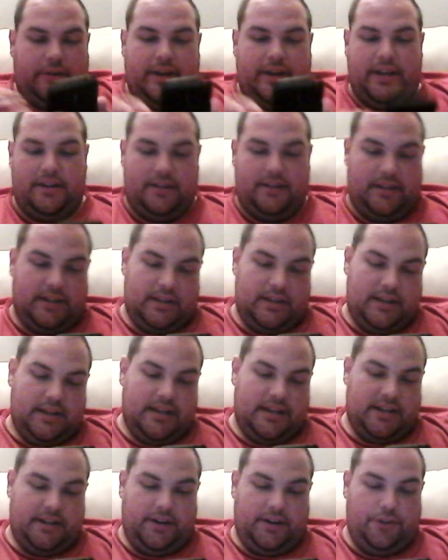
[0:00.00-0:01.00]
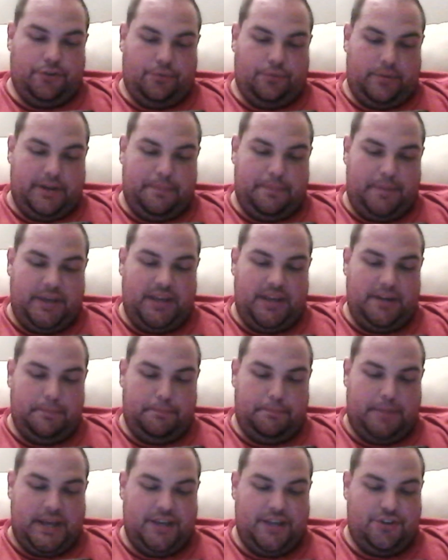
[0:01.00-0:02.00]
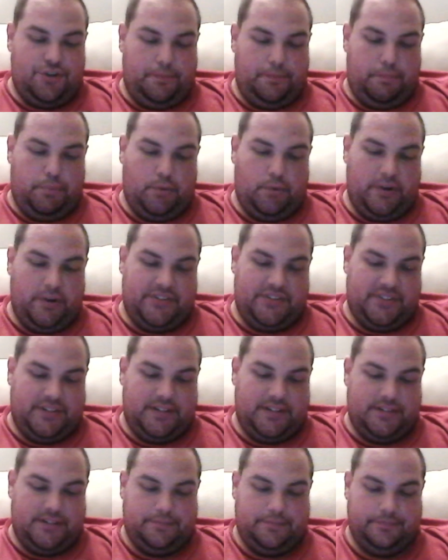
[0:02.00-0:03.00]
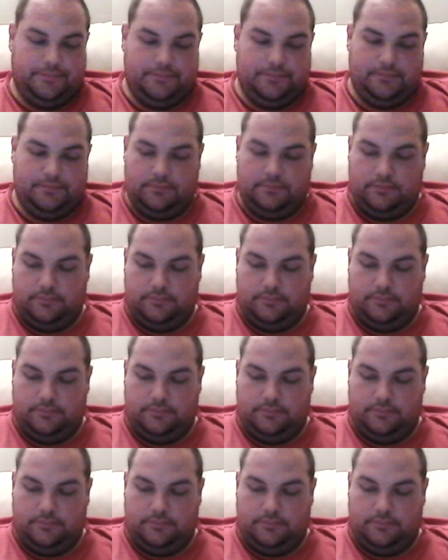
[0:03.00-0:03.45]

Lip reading: Alright, and another repeat. Pick your poison.